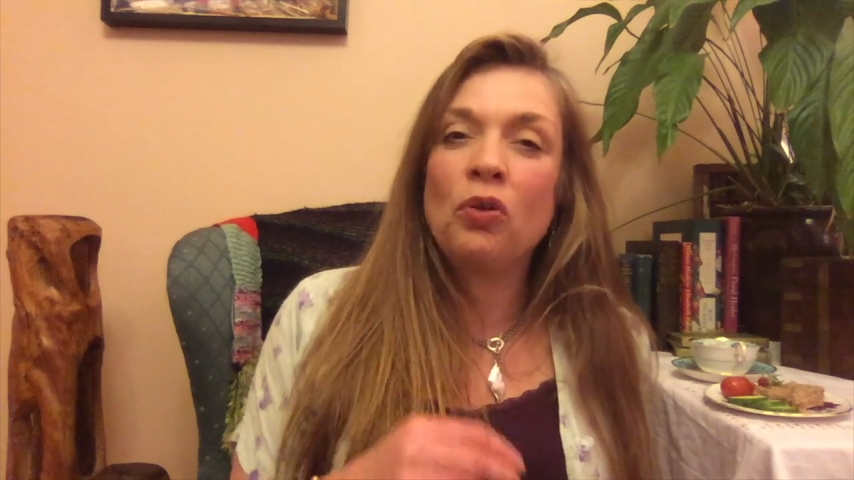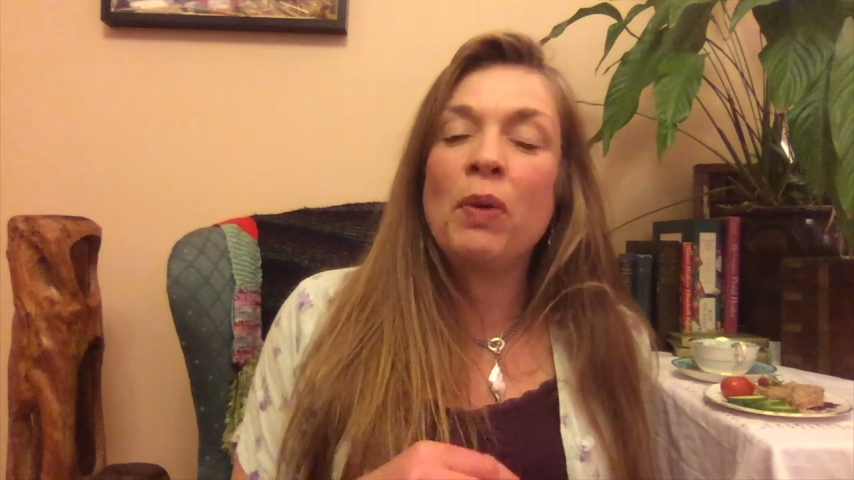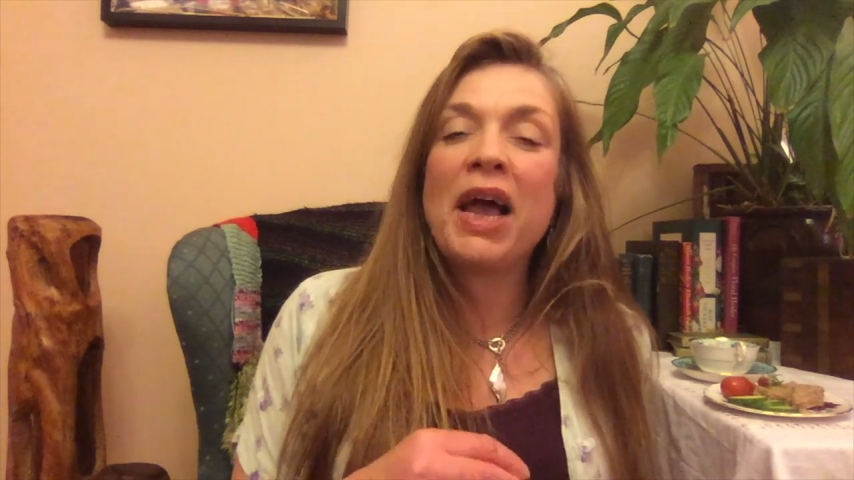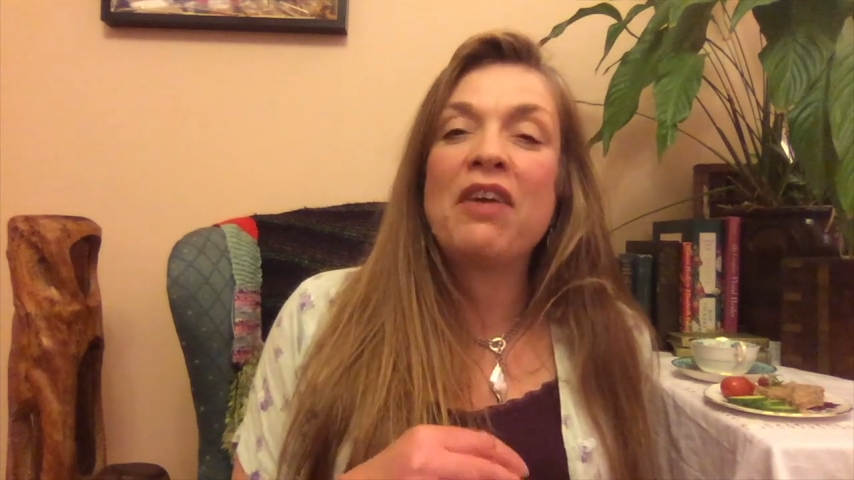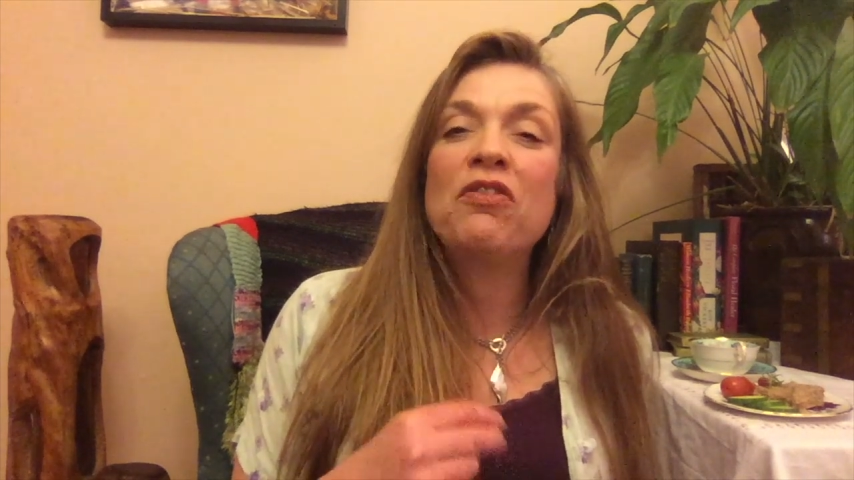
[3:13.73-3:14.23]

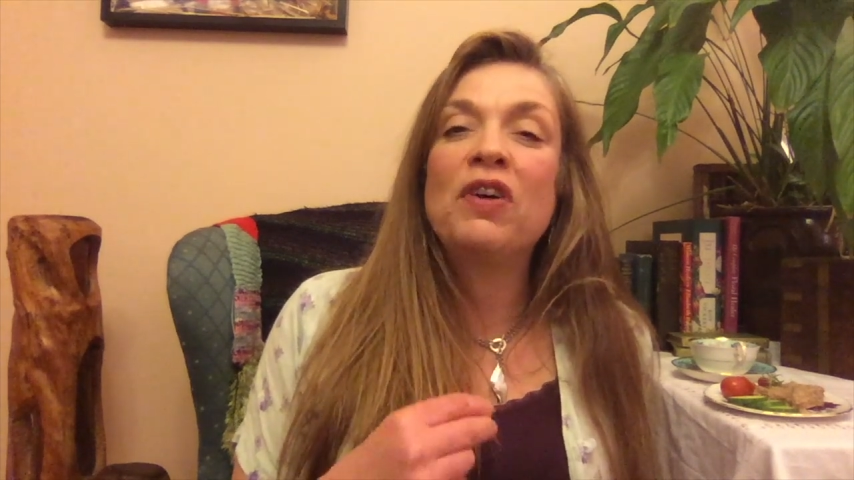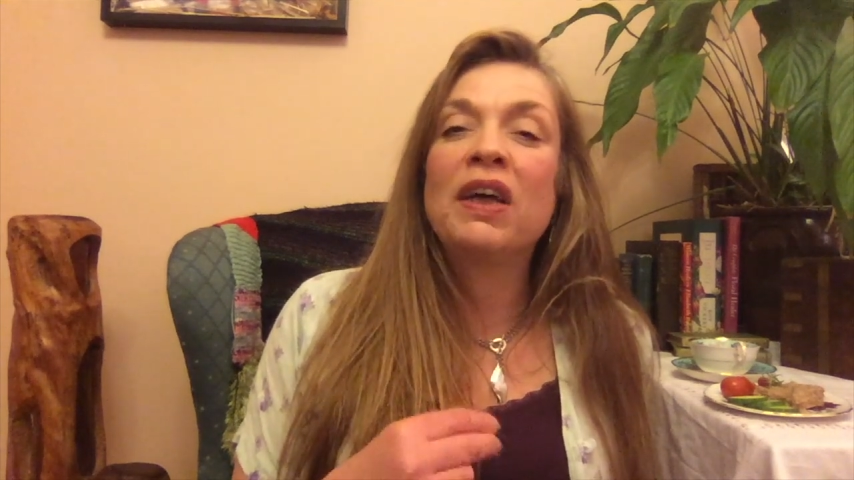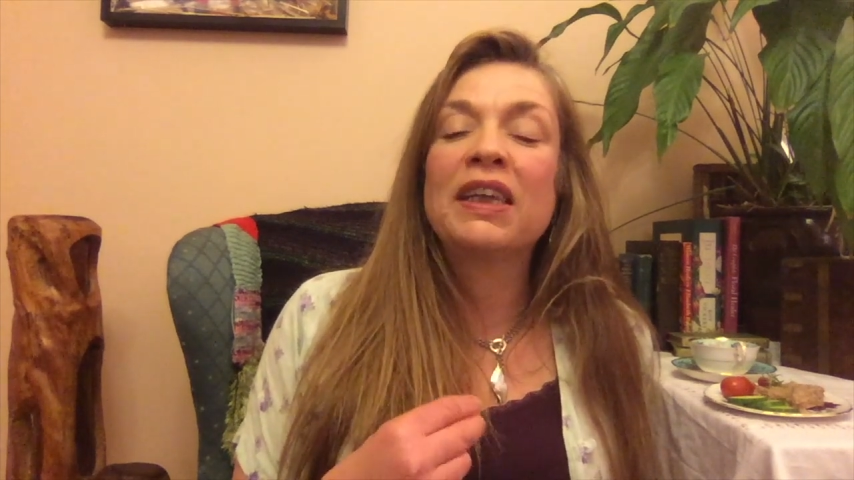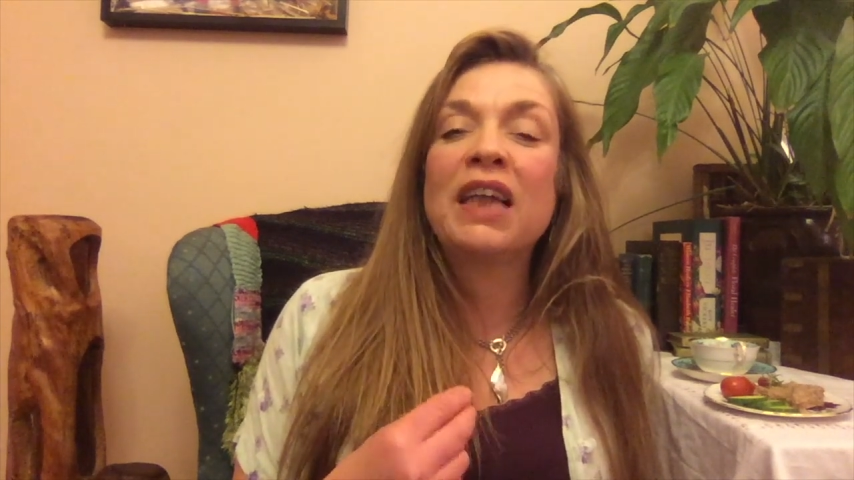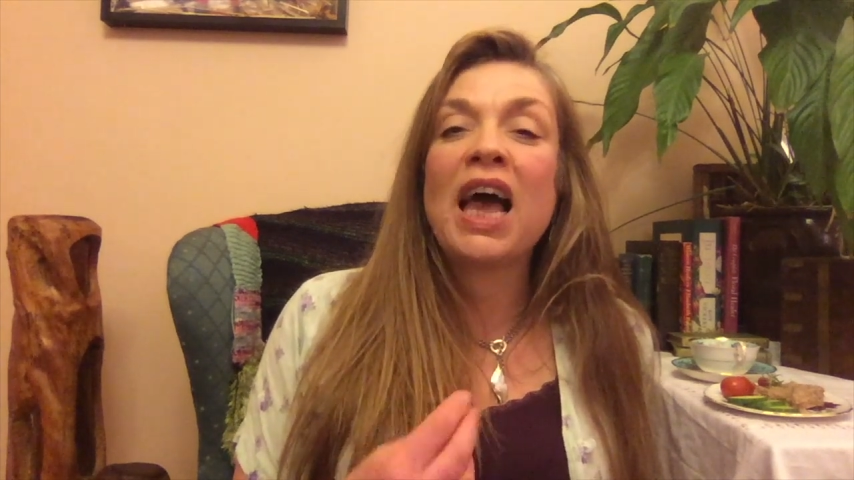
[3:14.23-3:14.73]
way
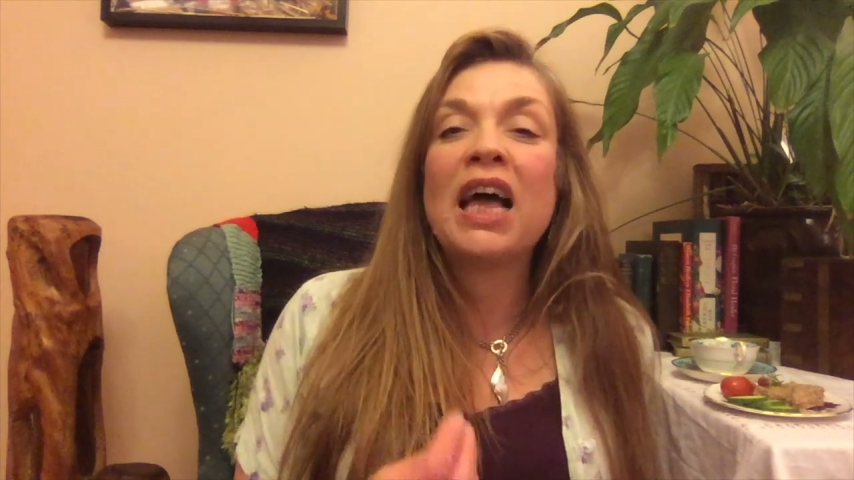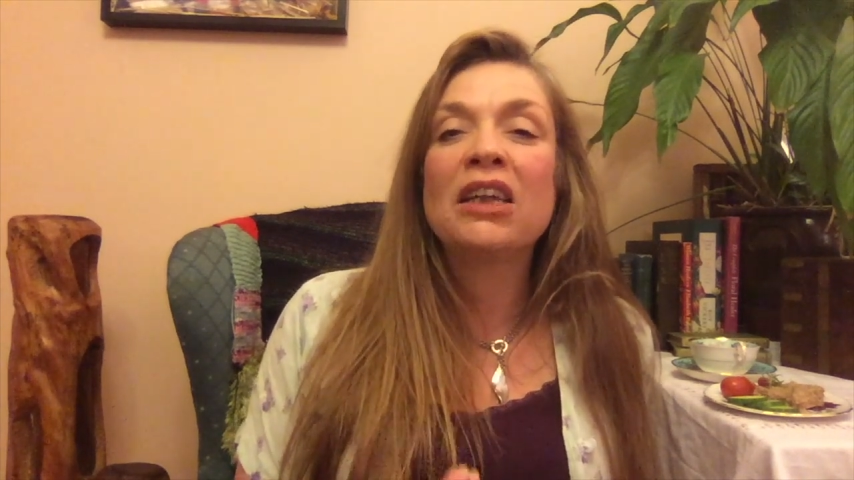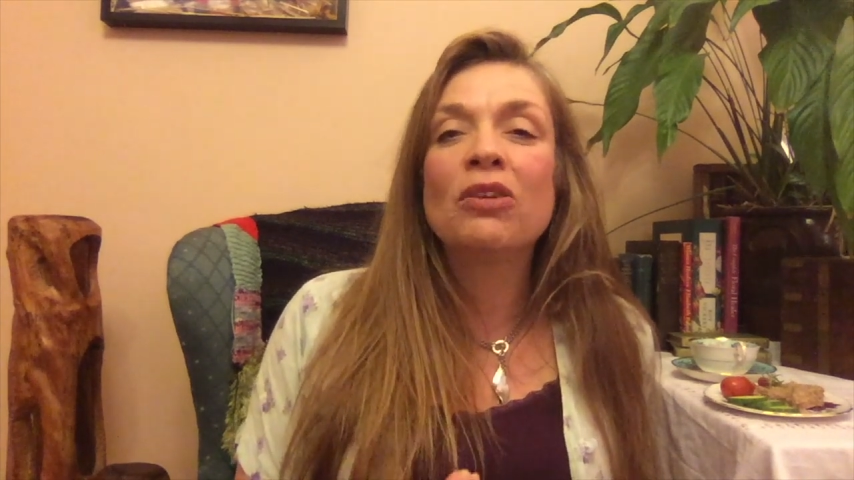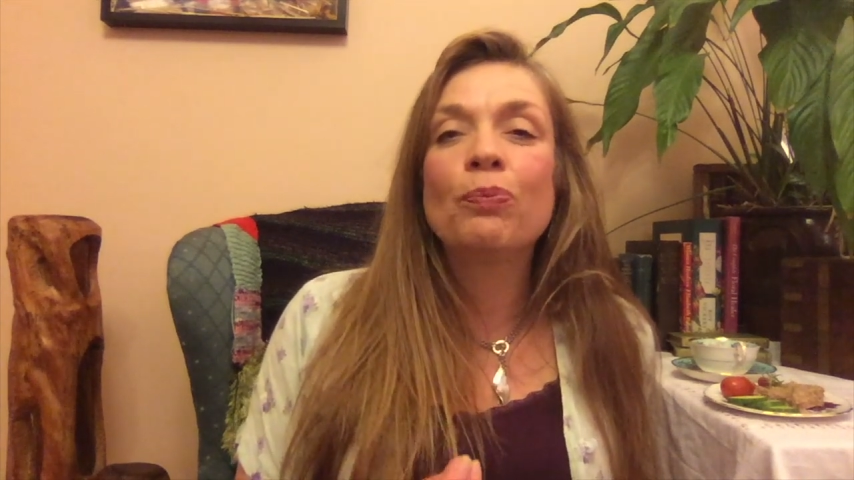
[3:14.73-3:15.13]
firsthand.